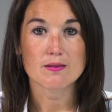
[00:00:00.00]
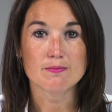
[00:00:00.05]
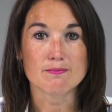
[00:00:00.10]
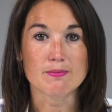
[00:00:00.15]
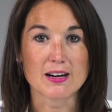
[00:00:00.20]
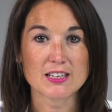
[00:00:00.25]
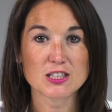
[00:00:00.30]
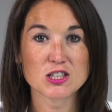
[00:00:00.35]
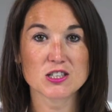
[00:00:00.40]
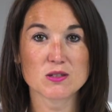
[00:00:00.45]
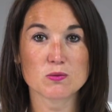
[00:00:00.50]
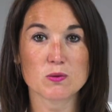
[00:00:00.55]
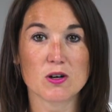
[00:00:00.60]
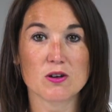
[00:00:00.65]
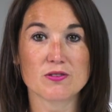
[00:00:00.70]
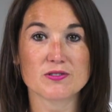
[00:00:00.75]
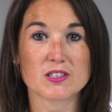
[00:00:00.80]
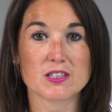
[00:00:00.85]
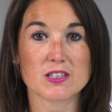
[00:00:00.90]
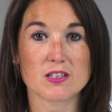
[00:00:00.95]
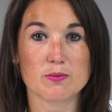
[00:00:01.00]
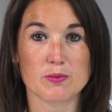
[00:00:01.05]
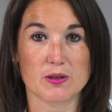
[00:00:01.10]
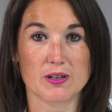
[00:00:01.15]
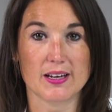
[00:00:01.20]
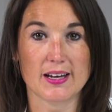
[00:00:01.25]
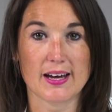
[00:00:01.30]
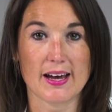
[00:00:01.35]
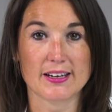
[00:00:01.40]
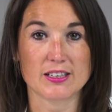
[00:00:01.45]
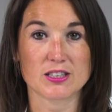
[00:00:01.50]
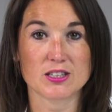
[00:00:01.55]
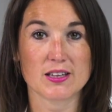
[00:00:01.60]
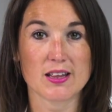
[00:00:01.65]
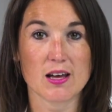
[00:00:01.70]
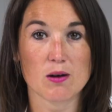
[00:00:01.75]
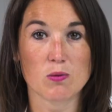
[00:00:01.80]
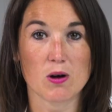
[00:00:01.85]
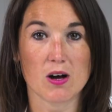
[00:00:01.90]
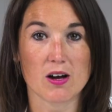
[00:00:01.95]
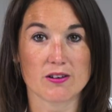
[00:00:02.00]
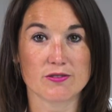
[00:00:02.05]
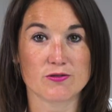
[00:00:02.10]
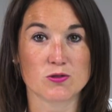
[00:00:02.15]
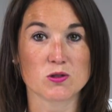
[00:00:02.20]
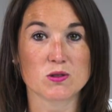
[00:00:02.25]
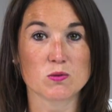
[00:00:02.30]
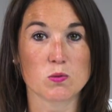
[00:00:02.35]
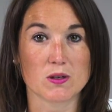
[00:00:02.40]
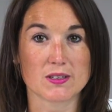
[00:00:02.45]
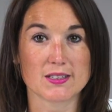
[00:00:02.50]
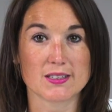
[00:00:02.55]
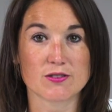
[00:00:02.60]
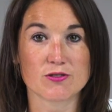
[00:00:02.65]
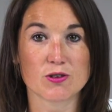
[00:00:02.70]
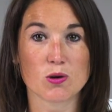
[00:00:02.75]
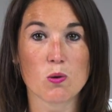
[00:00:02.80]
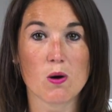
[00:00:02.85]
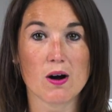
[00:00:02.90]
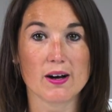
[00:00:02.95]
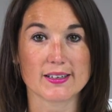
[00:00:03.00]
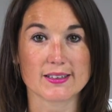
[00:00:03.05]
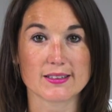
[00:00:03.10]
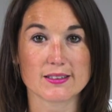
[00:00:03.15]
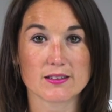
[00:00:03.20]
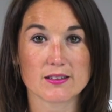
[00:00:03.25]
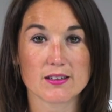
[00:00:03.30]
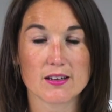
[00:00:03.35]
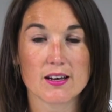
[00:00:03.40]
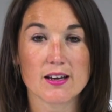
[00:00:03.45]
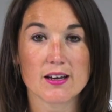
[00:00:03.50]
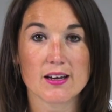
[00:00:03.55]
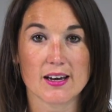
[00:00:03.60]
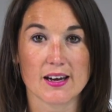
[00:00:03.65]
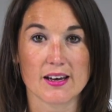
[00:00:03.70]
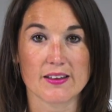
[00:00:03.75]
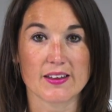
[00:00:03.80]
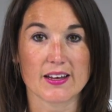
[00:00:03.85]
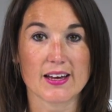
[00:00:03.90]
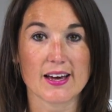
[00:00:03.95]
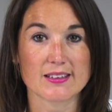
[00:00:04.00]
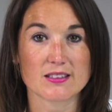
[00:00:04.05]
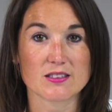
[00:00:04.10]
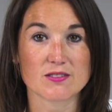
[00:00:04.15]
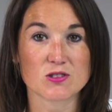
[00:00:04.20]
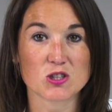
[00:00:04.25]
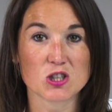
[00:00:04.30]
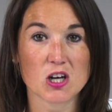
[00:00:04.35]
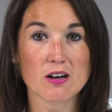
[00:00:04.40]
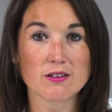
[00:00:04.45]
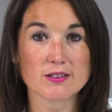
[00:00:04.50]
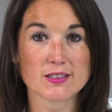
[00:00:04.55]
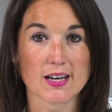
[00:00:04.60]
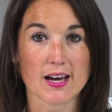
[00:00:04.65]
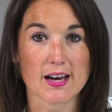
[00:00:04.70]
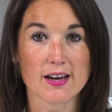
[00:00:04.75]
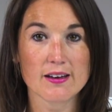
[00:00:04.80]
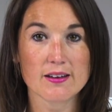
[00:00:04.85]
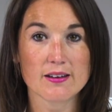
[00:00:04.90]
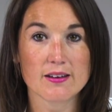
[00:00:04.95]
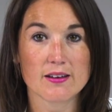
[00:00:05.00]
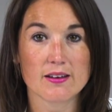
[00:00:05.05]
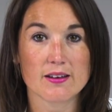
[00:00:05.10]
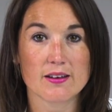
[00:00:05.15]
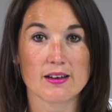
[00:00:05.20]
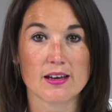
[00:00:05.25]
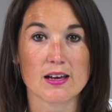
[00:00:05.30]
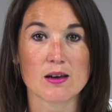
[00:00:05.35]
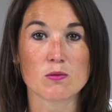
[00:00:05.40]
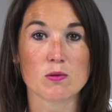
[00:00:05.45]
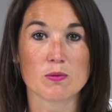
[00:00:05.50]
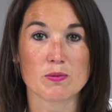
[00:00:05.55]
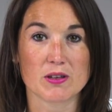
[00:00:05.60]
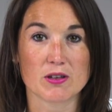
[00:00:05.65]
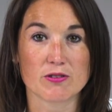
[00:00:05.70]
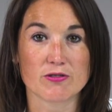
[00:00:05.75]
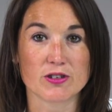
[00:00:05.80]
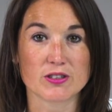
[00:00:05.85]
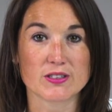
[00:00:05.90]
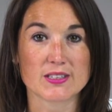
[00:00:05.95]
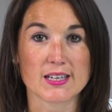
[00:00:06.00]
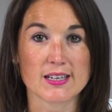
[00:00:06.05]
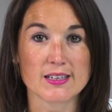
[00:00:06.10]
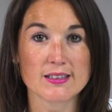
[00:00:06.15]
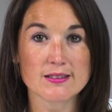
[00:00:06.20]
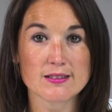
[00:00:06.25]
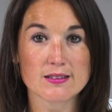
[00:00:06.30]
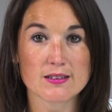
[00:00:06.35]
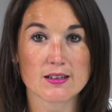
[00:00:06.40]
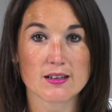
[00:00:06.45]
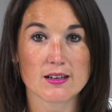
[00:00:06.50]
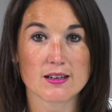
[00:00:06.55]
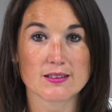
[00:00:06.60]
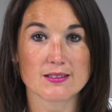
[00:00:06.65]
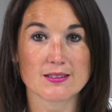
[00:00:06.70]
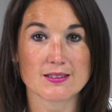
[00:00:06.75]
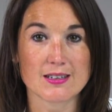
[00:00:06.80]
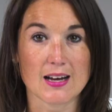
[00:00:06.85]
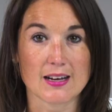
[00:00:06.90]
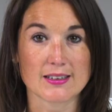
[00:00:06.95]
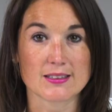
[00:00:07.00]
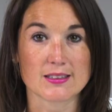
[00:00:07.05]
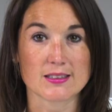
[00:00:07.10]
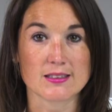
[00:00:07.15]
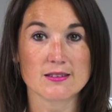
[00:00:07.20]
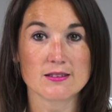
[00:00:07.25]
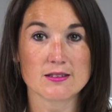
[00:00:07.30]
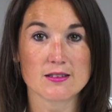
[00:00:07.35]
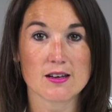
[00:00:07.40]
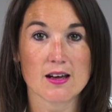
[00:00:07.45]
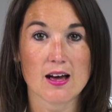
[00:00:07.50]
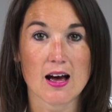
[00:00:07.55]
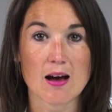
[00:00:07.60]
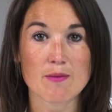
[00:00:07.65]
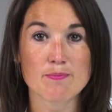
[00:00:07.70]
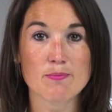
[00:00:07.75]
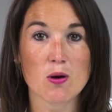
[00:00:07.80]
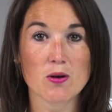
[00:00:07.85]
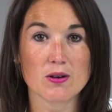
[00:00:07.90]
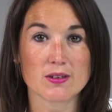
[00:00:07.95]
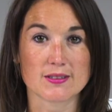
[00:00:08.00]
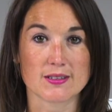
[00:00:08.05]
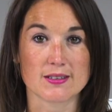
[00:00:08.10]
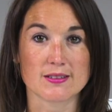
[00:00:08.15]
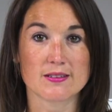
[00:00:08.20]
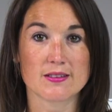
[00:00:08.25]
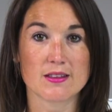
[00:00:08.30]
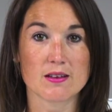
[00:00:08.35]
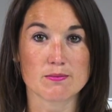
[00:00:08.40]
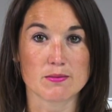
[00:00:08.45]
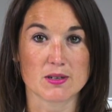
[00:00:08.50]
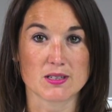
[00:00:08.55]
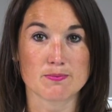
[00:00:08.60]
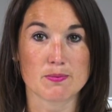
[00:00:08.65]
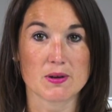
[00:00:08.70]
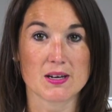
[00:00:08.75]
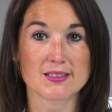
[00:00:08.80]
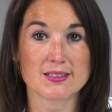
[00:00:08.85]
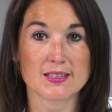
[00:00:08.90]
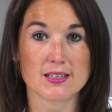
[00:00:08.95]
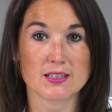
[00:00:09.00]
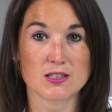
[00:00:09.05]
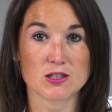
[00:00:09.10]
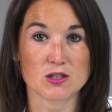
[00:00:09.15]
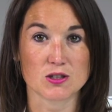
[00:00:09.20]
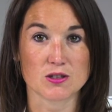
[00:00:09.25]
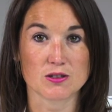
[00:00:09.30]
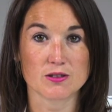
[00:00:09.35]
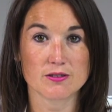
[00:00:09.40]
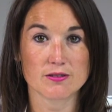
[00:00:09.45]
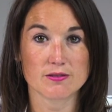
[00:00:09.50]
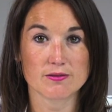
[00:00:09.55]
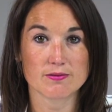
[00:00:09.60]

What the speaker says: Managers will often communicate to their workforce what is required. In the case of childcare, it will be the routines, standards, and policies that must be adhered to.